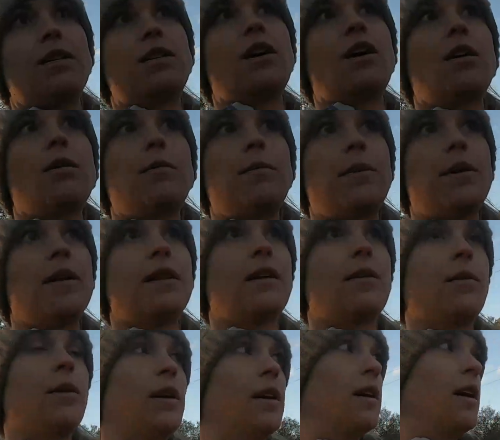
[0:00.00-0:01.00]
tarp that
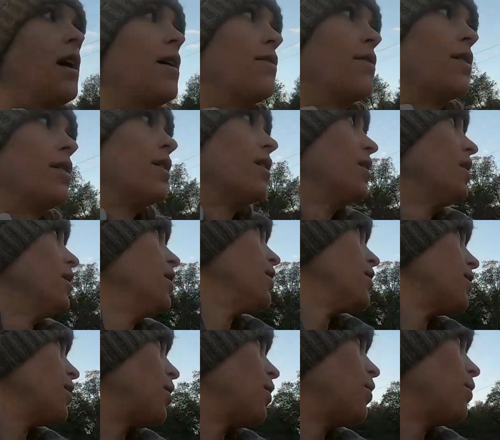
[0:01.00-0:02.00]
we can cover
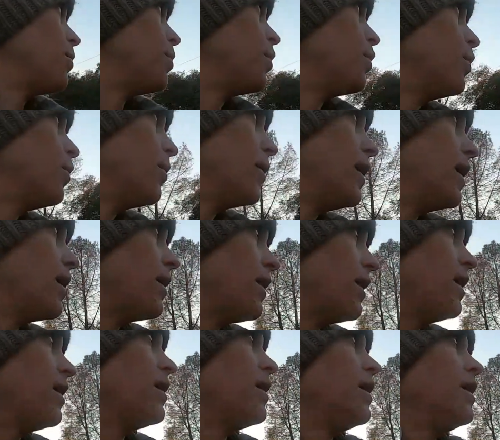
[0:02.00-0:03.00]
the whole pool with,
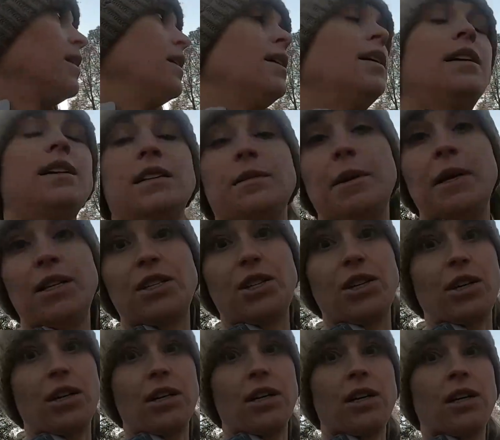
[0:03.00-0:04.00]
to make
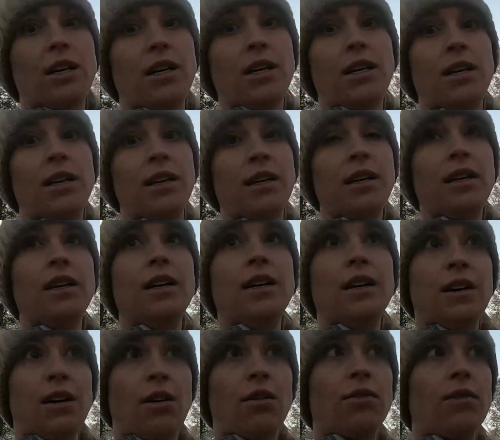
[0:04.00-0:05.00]
sure
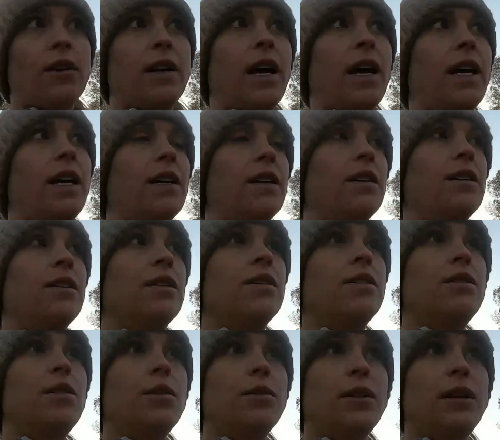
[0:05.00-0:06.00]
overnight
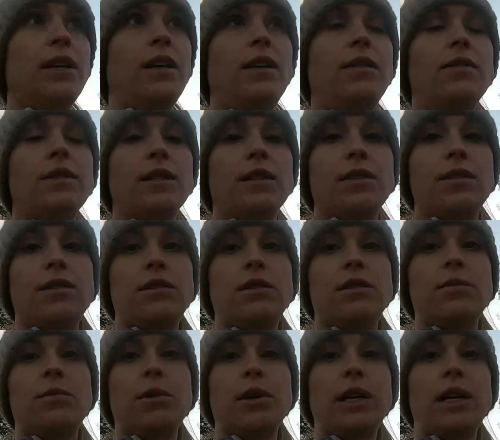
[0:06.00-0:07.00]
no leaves and
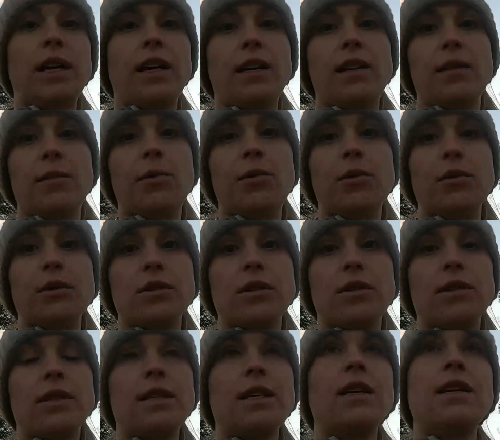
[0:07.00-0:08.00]
debris get in the pool, so
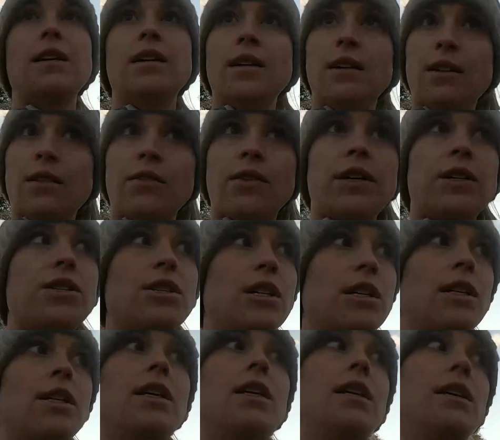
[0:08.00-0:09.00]
it's fresh and
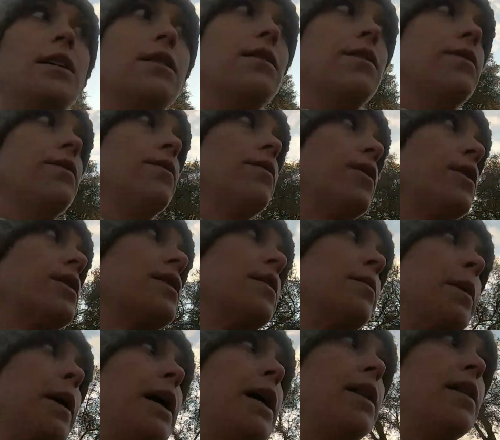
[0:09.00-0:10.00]
clean for us to
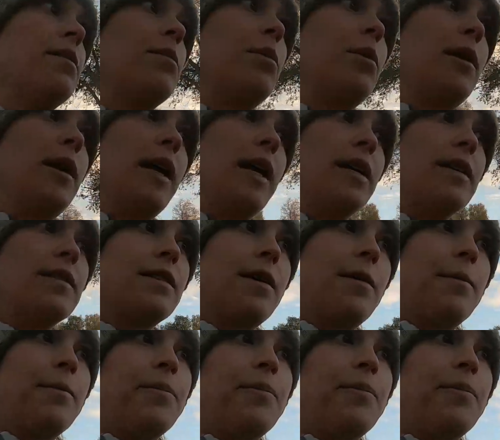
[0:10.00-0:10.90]
paint in the morning. So